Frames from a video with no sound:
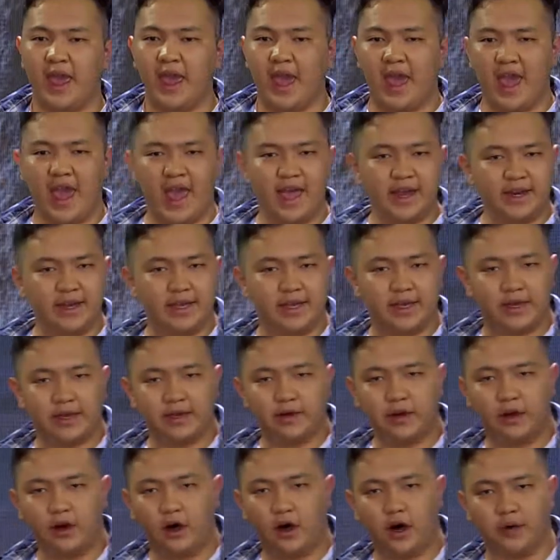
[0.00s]
any
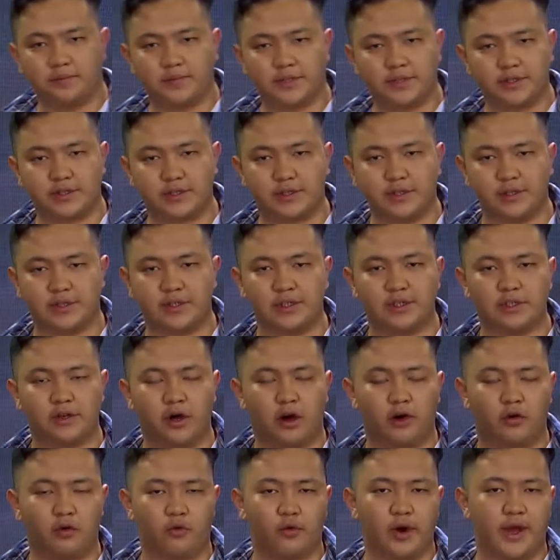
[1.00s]
obstacles in
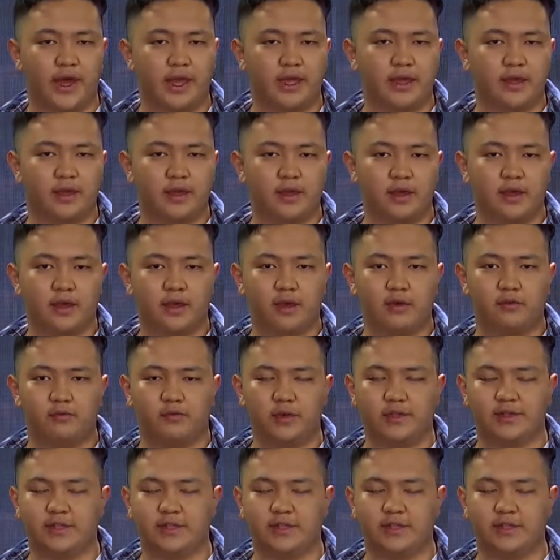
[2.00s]
our way. With